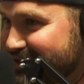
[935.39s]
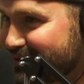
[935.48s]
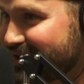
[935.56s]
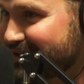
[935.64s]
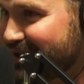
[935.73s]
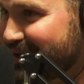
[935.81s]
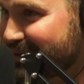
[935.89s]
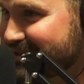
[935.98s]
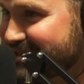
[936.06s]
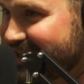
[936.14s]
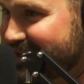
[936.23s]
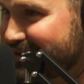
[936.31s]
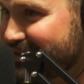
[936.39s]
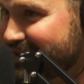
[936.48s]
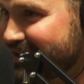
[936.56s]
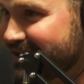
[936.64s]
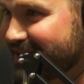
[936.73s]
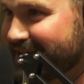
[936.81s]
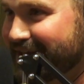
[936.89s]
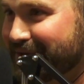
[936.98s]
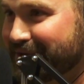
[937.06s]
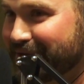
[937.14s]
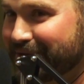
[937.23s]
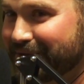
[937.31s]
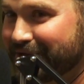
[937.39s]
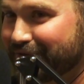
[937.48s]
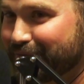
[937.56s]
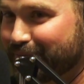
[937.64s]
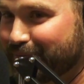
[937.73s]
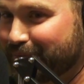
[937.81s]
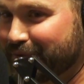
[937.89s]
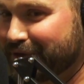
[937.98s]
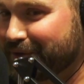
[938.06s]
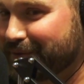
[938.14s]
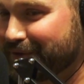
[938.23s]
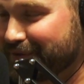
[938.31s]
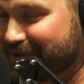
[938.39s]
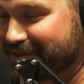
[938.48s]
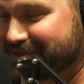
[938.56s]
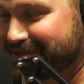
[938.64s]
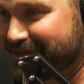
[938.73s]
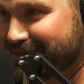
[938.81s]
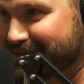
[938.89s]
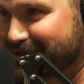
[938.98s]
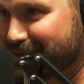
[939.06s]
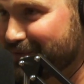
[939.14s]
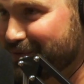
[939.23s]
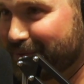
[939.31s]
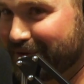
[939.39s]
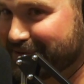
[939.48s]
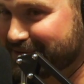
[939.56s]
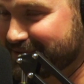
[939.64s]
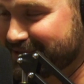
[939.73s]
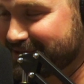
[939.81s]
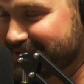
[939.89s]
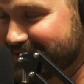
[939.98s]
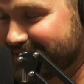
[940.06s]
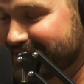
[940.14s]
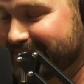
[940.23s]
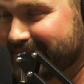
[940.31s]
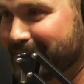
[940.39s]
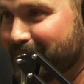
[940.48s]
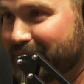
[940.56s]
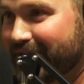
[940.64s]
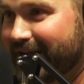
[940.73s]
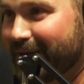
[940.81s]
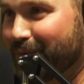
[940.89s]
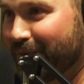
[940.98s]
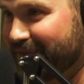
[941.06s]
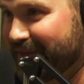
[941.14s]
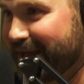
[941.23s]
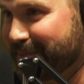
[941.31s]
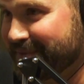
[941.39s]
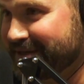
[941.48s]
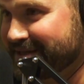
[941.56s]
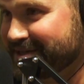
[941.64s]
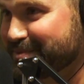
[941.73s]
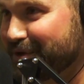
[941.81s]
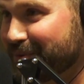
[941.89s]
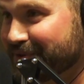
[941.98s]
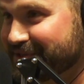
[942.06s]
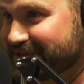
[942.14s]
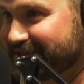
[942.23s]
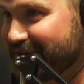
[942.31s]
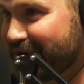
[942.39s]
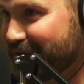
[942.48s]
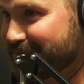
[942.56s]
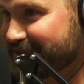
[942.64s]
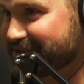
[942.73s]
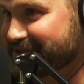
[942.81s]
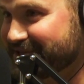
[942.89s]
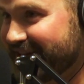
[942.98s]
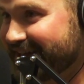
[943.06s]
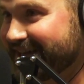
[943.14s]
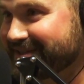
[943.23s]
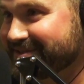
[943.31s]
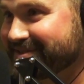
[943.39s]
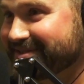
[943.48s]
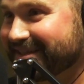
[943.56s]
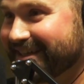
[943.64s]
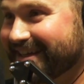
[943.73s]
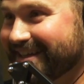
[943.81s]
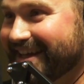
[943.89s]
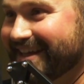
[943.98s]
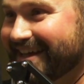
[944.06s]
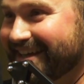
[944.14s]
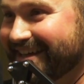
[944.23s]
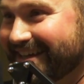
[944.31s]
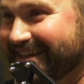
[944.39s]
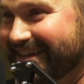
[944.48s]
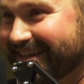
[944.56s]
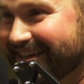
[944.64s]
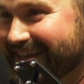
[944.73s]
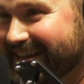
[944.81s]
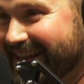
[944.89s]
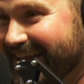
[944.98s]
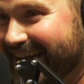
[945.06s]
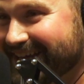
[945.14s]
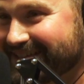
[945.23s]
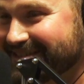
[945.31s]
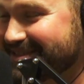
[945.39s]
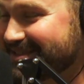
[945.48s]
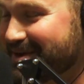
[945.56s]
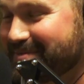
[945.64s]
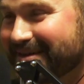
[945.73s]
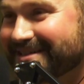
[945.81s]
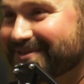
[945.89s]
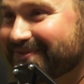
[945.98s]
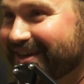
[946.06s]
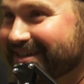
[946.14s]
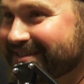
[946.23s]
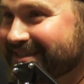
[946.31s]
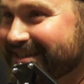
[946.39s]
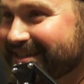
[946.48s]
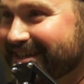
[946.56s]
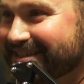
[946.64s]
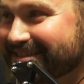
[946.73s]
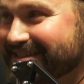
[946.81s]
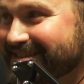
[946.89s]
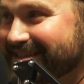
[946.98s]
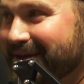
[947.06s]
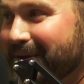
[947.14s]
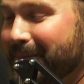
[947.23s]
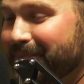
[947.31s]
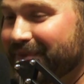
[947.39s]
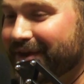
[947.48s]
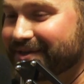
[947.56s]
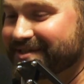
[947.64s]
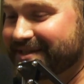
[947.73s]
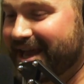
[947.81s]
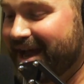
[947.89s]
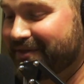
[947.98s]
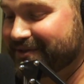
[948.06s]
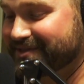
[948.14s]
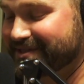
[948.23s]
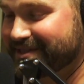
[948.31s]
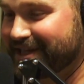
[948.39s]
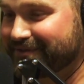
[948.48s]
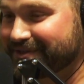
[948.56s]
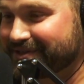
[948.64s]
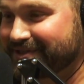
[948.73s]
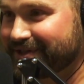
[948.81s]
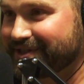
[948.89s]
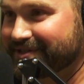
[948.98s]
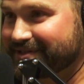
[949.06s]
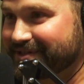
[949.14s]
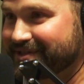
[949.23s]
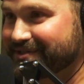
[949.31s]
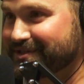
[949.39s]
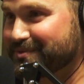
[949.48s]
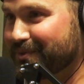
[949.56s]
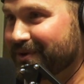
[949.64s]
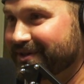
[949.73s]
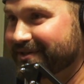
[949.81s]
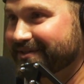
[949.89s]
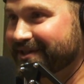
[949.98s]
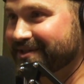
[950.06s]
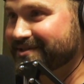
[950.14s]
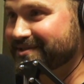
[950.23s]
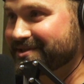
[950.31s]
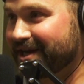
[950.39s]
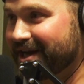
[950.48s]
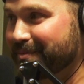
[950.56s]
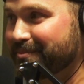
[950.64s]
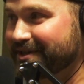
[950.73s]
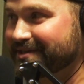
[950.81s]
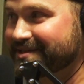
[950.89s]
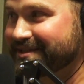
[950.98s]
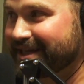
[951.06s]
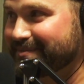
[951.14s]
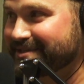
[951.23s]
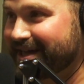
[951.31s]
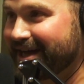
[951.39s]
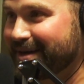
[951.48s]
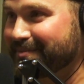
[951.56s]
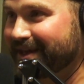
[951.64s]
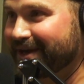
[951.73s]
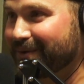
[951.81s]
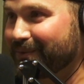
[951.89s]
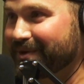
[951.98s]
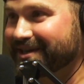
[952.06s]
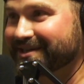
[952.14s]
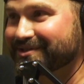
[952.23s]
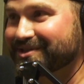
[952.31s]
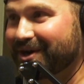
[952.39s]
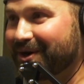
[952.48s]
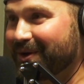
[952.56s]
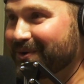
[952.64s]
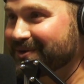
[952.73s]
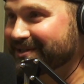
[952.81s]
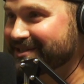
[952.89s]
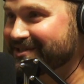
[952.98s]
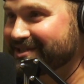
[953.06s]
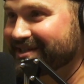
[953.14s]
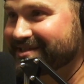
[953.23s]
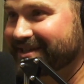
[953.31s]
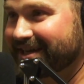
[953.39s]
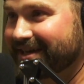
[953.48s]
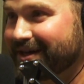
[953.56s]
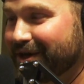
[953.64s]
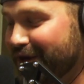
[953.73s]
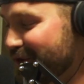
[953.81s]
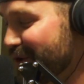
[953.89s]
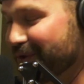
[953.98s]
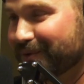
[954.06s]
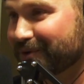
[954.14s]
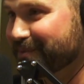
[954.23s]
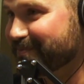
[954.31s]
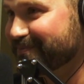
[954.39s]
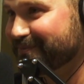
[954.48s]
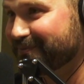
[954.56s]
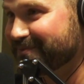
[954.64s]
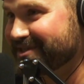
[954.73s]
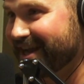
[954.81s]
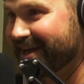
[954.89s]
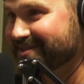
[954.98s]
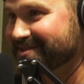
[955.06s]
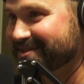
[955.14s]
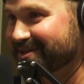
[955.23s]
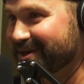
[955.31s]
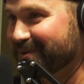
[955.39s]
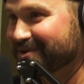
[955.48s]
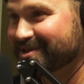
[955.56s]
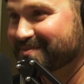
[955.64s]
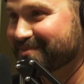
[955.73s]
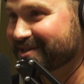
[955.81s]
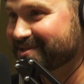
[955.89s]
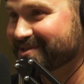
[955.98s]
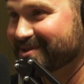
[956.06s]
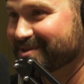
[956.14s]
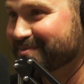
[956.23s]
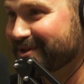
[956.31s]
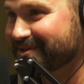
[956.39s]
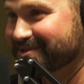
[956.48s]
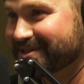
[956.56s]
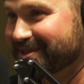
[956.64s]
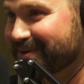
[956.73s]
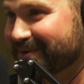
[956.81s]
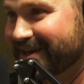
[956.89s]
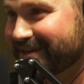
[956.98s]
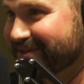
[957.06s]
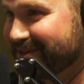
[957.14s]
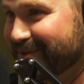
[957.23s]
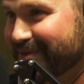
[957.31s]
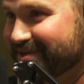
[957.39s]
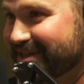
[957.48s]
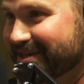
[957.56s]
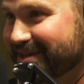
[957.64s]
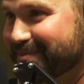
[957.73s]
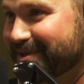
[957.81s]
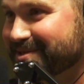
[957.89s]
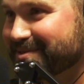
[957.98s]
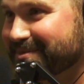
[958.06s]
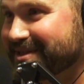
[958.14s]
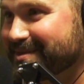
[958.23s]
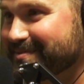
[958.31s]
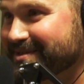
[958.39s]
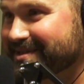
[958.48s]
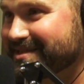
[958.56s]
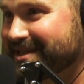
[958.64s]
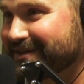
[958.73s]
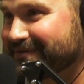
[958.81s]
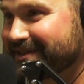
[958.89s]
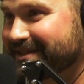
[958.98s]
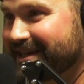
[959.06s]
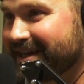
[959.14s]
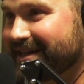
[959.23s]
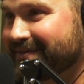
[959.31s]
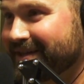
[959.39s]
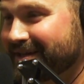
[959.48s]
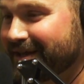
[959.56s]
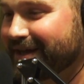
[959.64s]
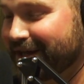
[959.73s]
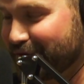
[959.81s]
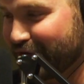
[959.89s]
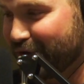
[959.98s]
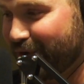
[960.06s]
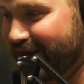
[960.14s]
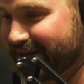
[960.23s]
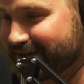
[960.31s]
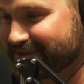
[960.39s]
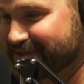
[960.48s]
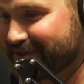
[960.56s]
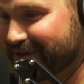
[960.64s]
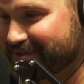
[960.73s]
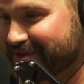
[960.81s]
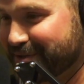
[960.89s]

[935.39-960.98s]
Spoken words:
throughout the whole entire thing. And I don't know if you're listening to this or if you're watching this, like, what that means, but we're just all a bunch of jackasses. And it's so much fun because there's this level of seriousness because it's work and it's a job, but at the same time, like, we can totally just, like, in our group chats, we're just busting each other's balls, dicking around, sending a bunch of memes and stuff like that, and then it'll get quiet because the cars are